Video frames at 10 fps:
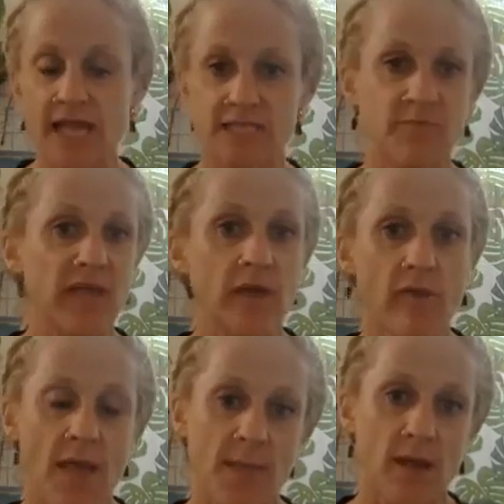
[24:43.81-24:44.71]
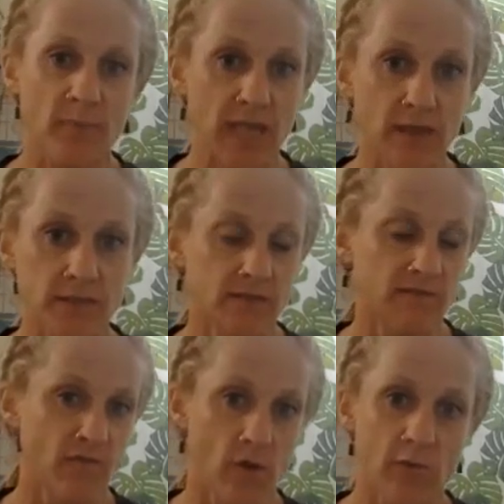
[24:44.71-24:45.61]
and to be around their peers
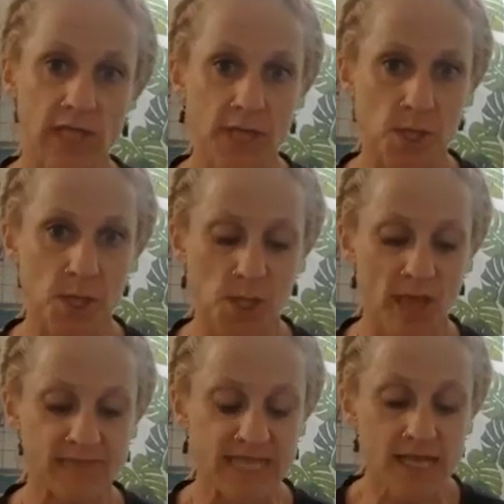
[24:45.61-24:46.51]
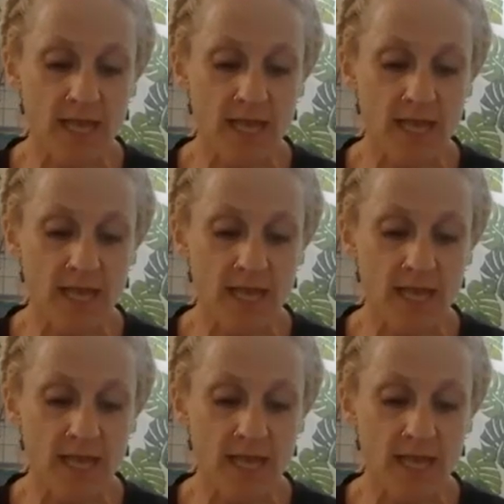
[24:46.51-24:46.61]
and form relationships.